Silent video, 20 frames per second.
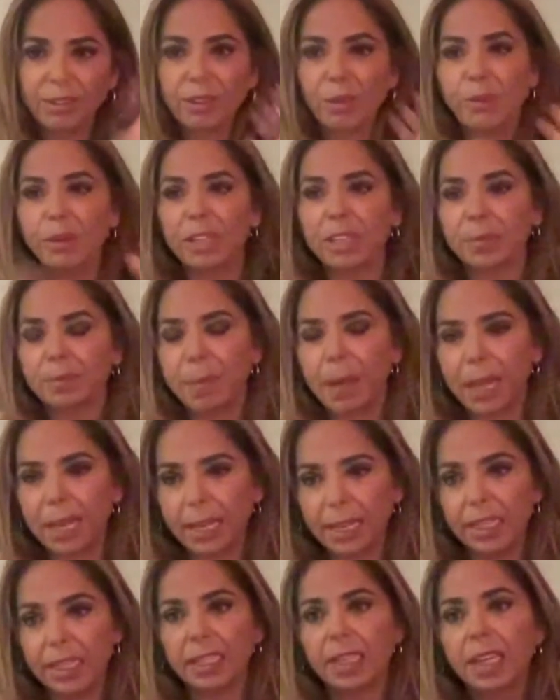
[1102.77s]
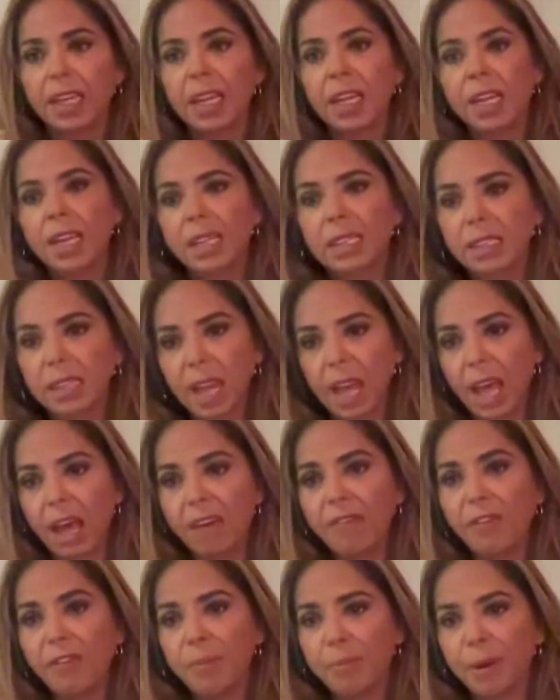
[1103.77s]
So we're expanding to
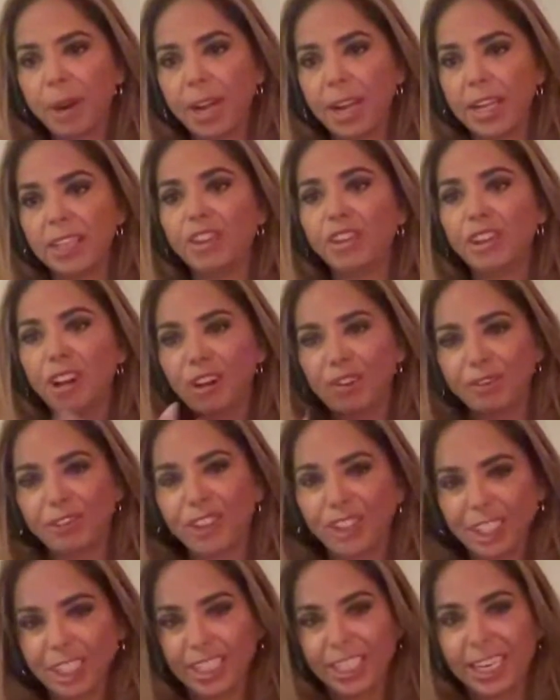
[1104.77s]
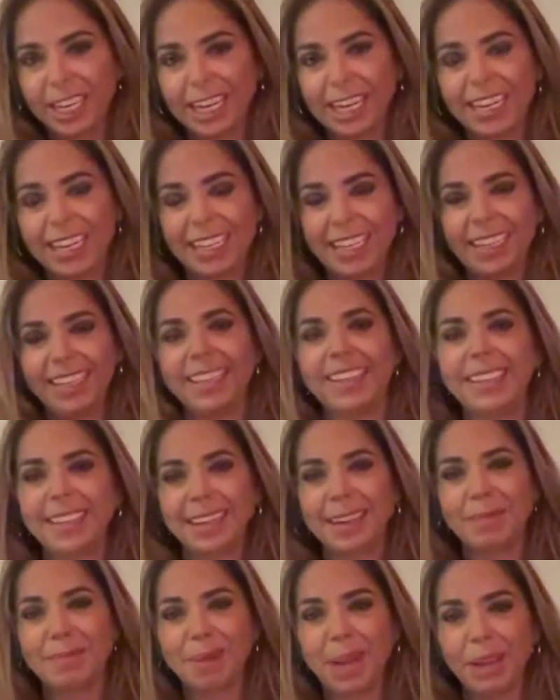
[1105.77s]
have a branch of GDR
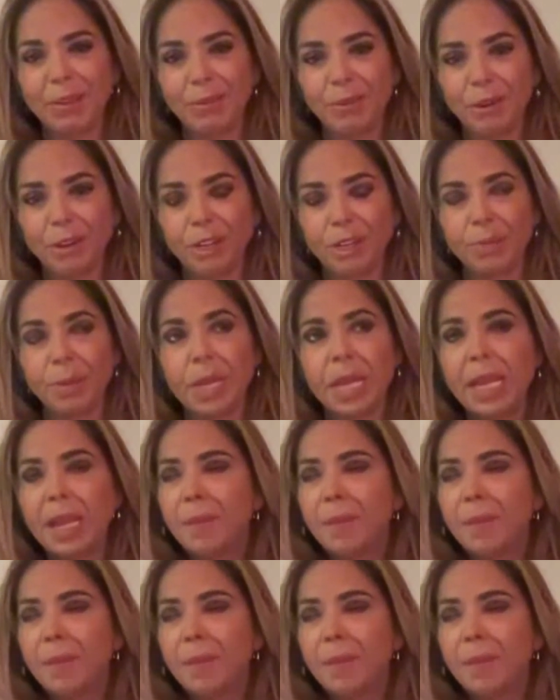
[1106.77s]
in Beirut,